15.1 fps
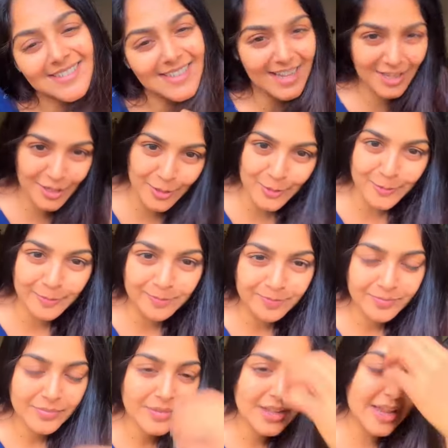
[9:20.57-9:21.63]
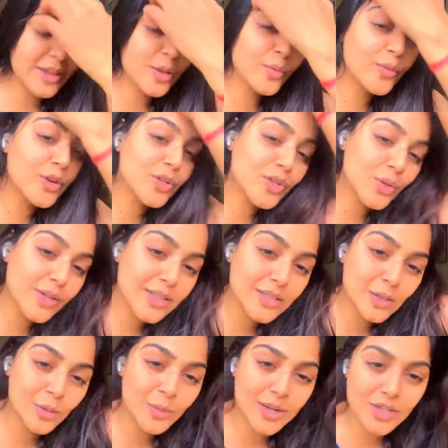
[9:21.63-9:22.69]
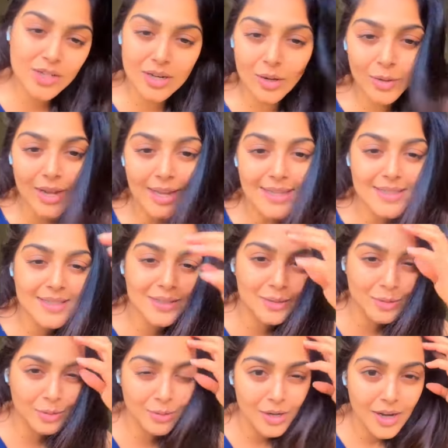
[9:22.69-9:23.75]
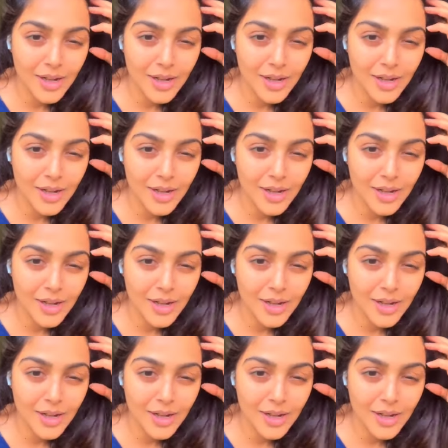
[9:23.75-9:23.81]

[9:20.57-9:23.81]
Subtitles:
Thank you. Thank you for showing so much love, guys, you know.